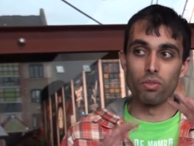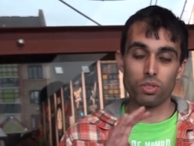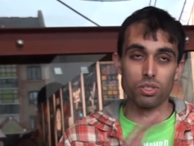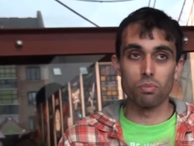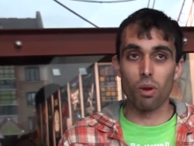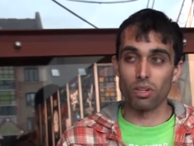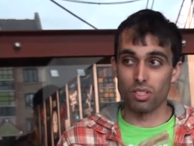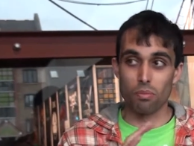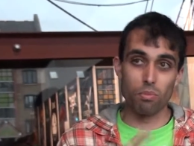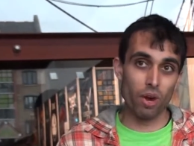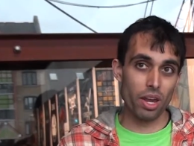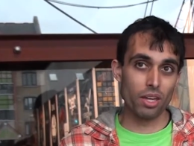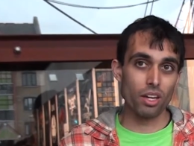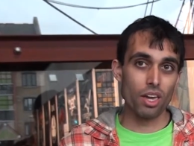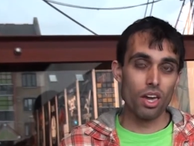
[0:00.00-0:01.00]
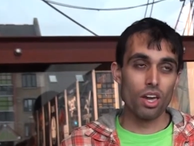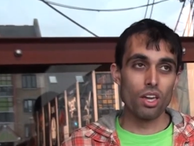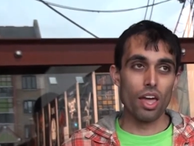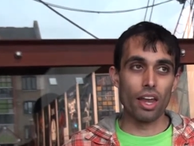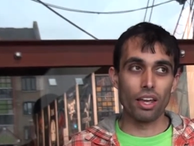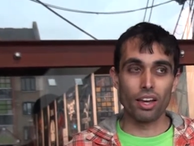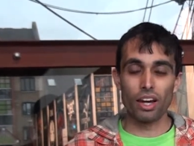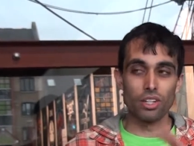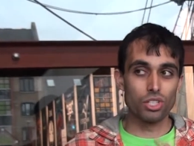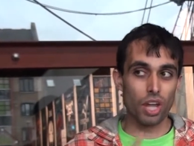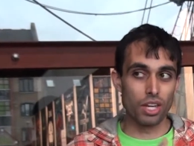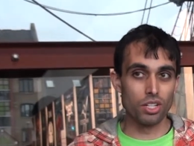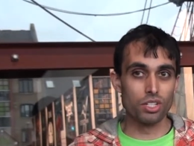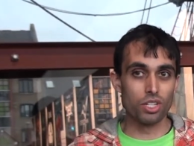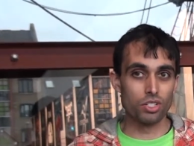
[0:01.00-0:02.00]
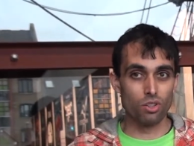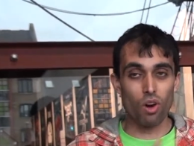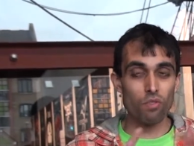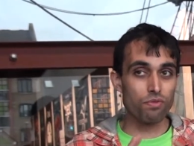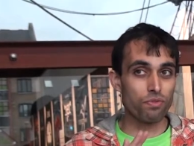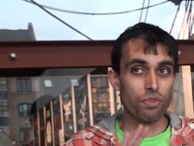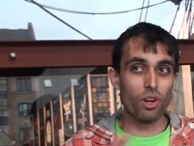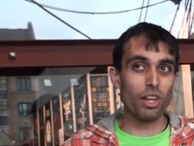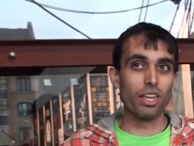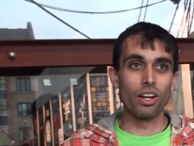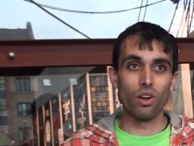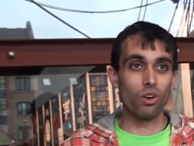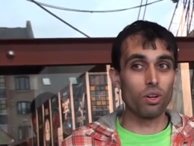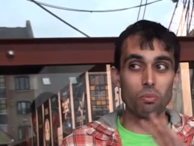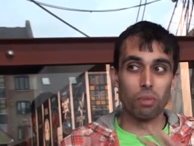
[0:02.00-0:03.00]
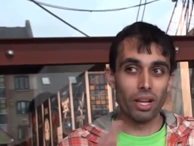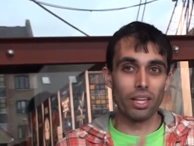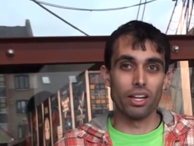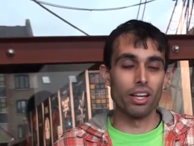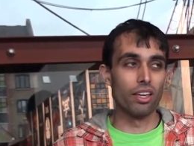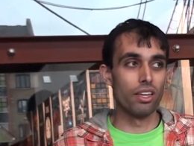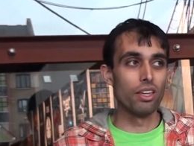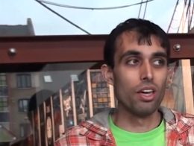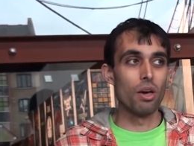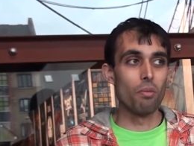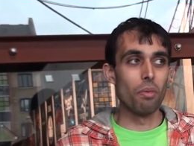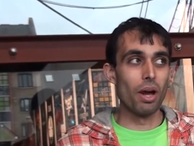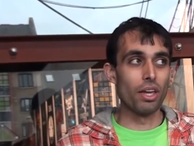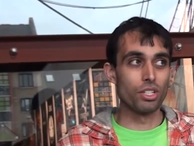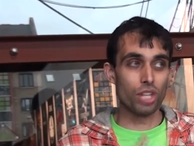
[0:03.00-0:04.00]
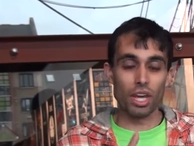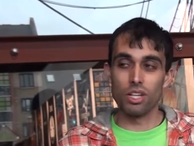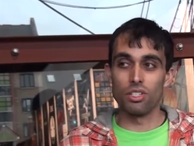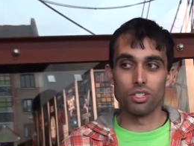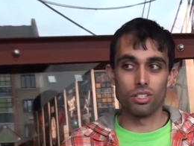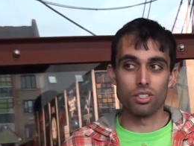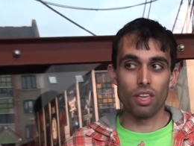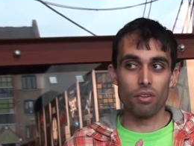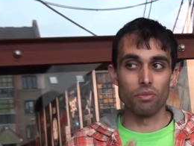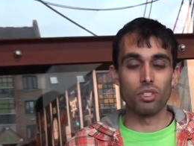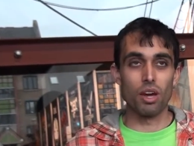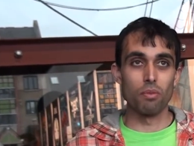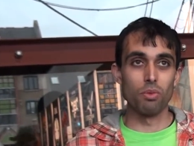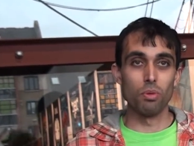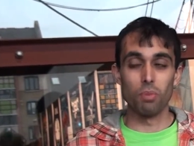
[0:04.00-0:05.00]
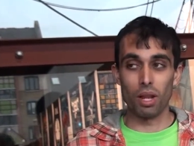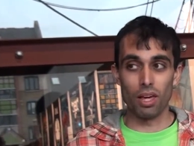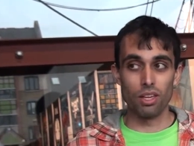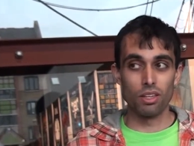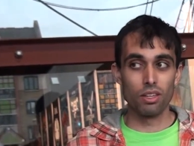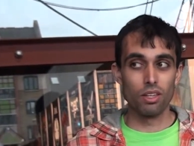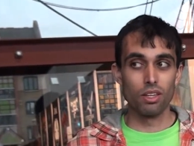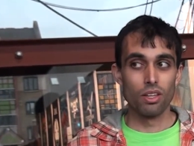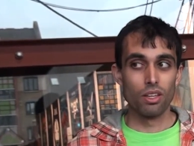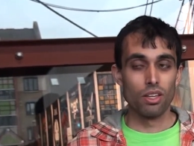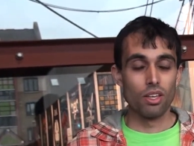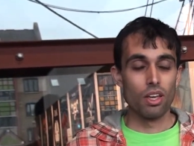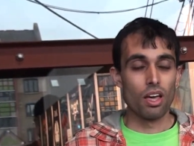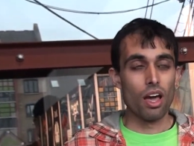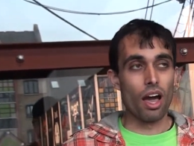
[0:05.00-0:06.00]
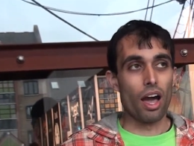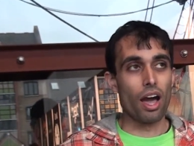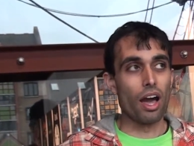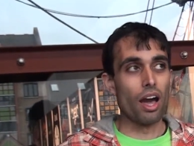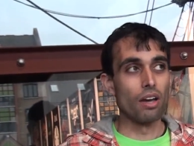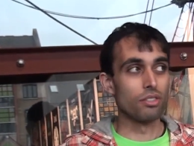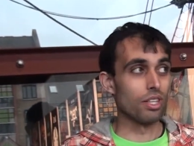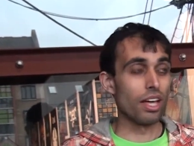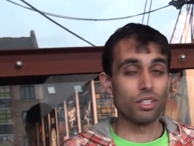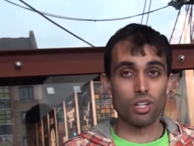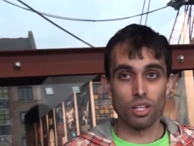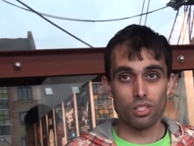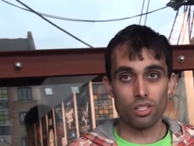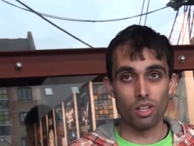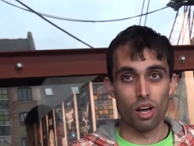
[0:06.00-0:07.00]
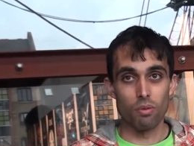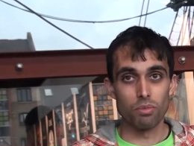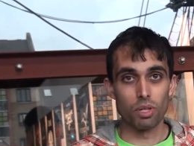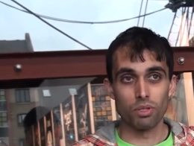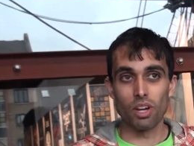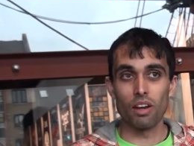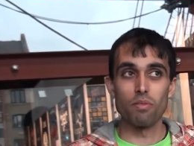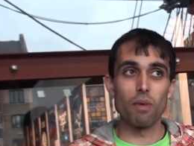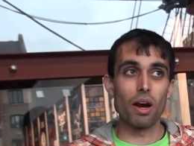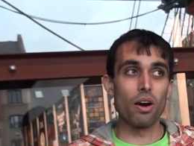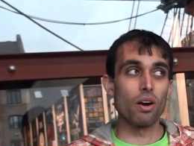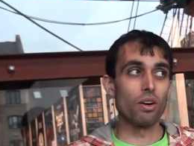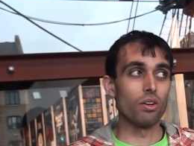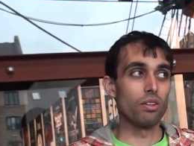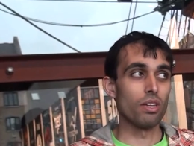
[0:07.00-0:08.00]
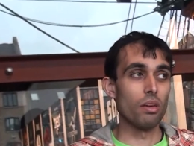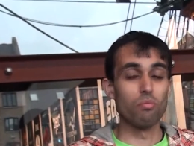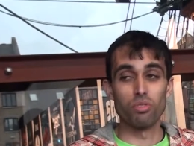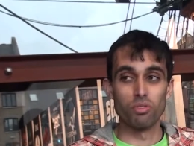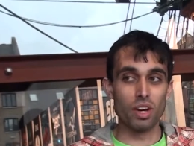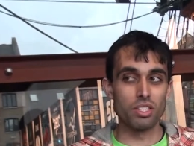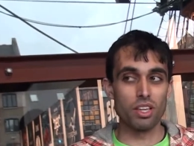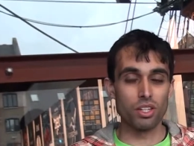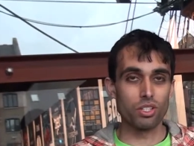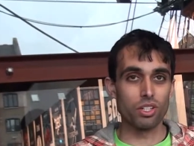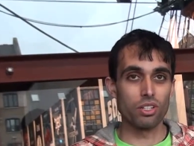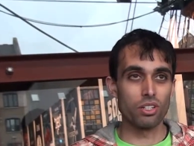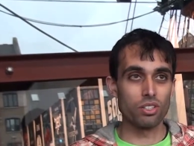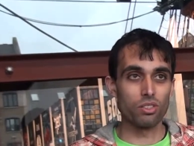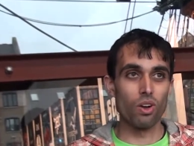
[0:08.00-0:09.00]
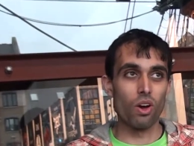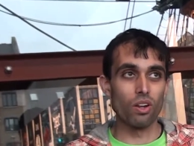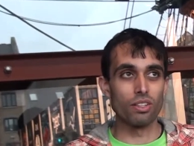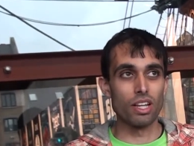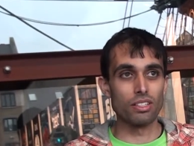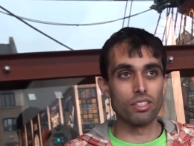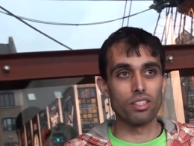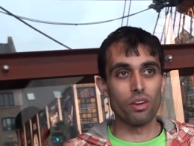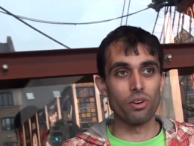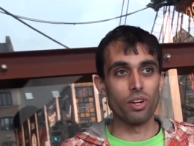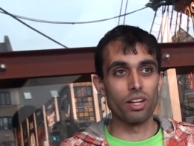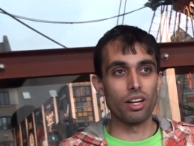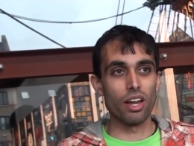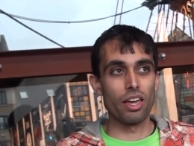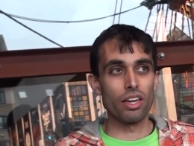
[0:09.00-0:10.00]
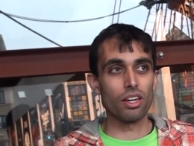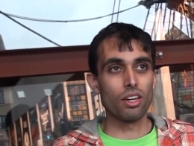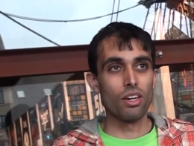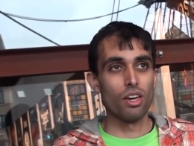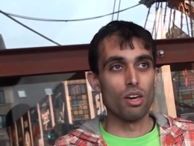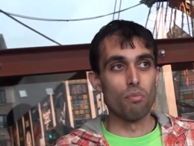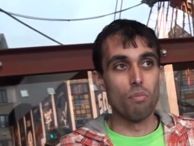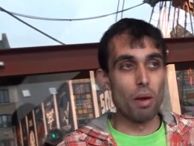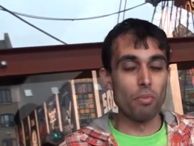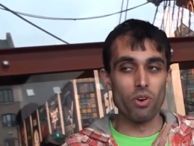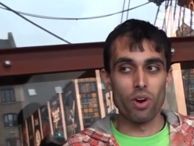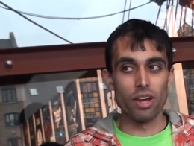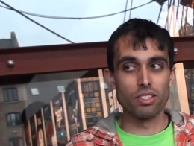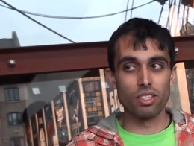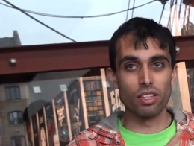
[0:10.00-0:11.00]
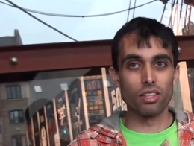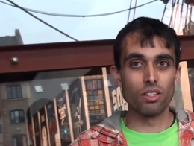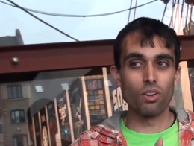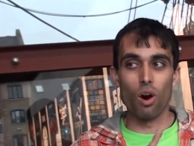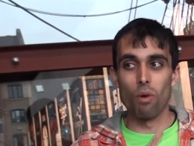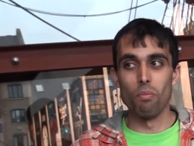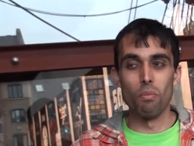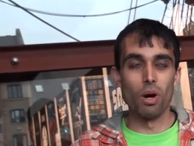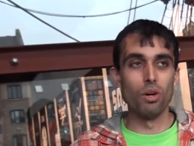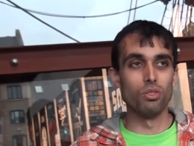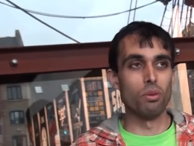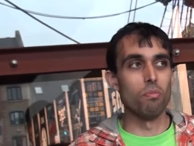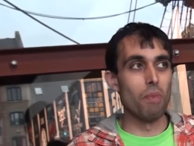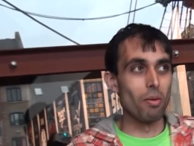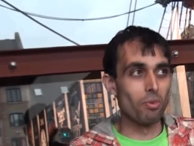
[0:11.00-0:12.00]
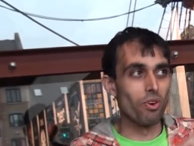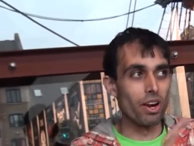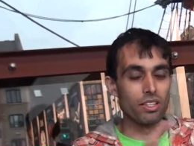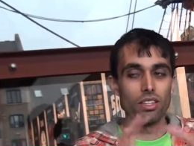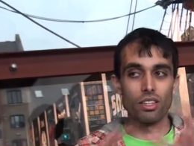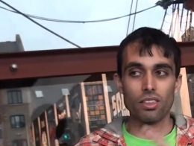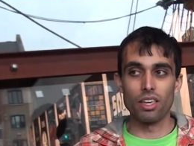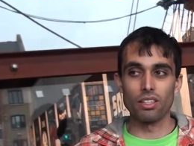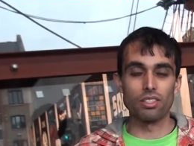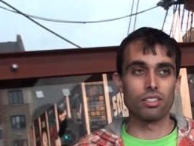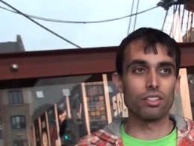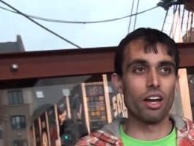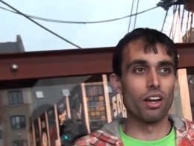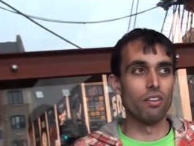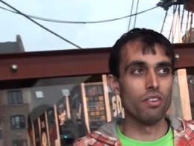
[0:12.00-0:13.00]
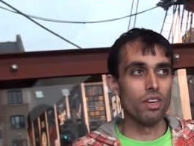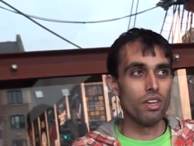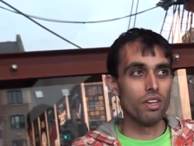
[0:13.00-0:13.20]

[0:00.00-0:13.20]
of these blocks that break, and it kind of changes, not fully, not completely, but it changes every time you play. Uh, so that changes up. So it's kind of about improvisation. It's not necessarily like memorizing combos and memorizing things. It's kind of